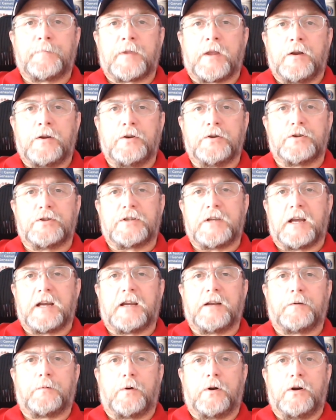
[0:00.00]
Your
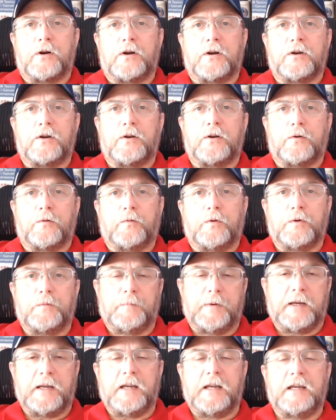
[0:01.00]
second rung would
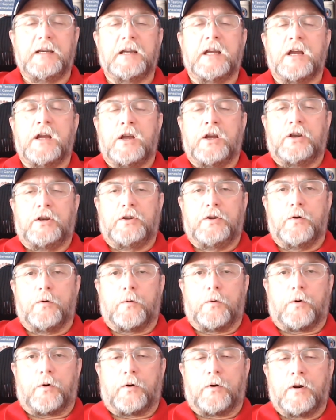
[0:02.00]
be
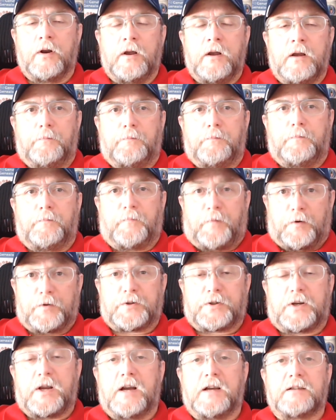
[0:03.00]
your
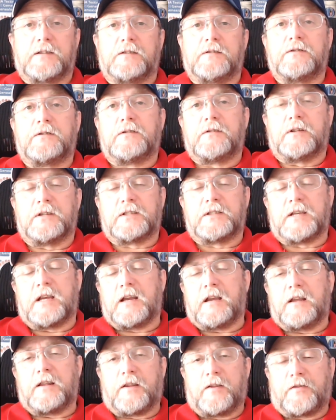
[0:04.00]
first cousins.
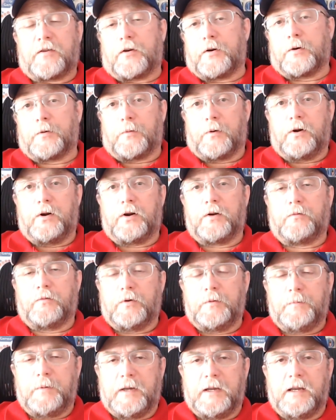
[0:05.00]
The third rung
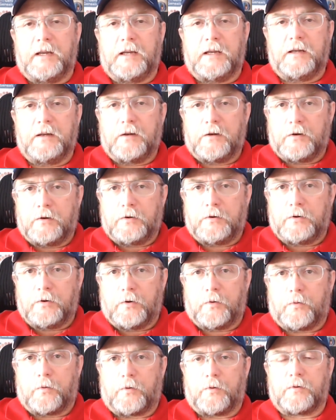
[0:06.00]
would be
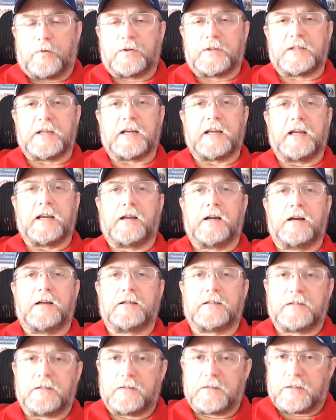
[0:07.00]
your second
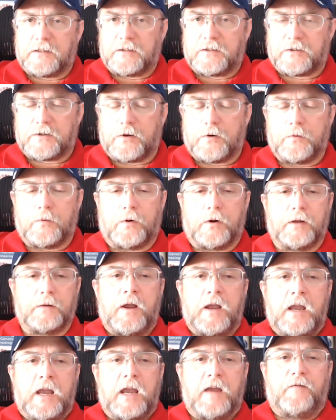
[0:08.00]
cousins, and so on.
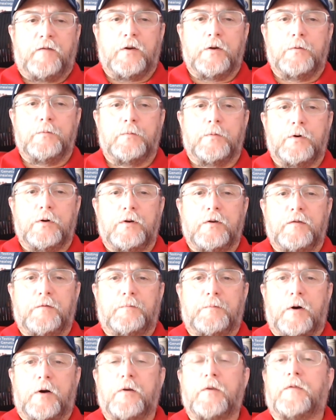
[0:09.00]
If you
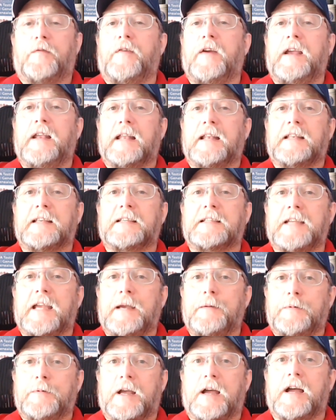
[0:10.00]
move both feet at the
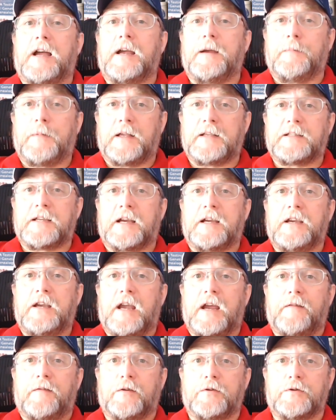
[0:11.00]
same time, that's how you have those